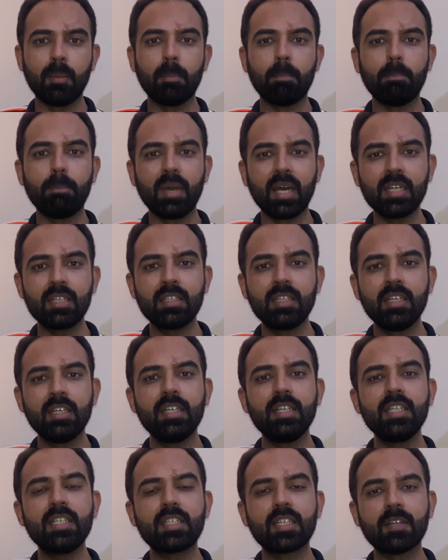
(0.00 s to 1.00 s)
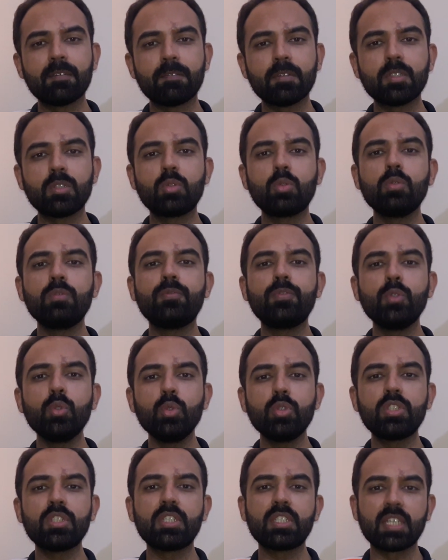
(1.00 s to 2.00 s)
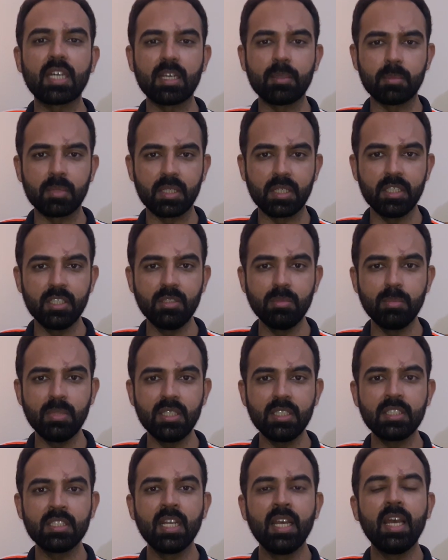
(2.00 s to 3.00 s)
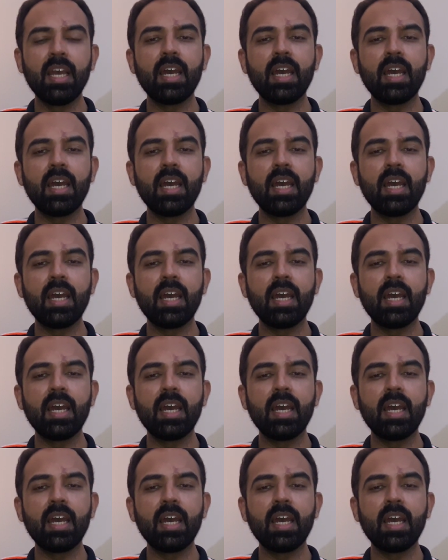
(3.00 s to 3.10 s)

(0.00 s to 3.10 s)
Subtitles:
but it refers to future time arrangements,